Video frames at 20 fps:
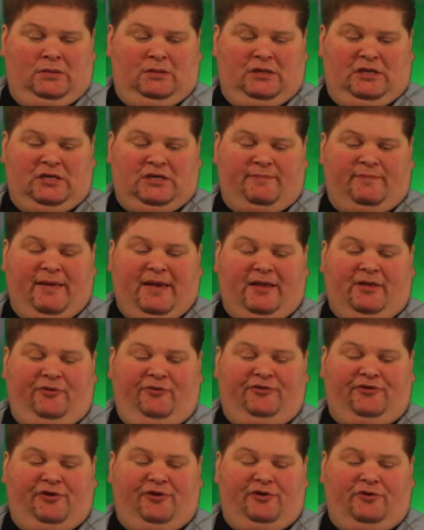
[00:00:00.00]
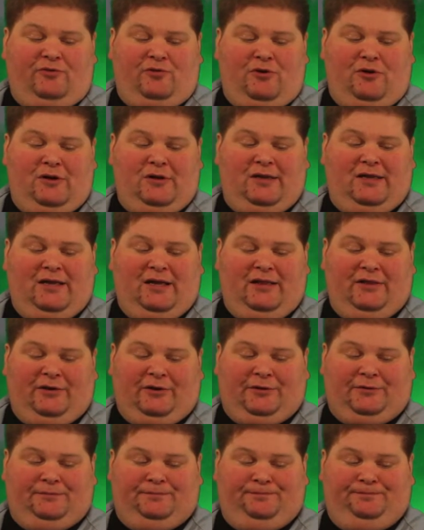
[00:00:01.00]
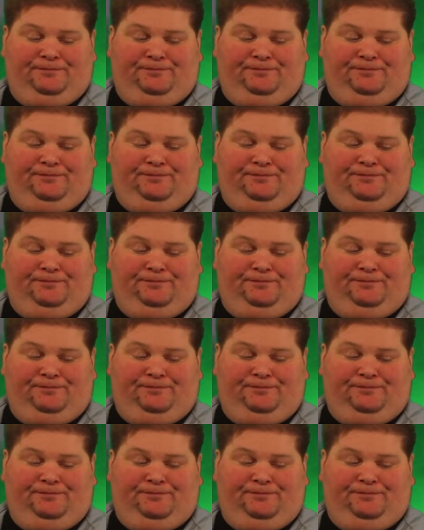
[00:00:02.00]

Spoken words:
These speckles are the wrong color.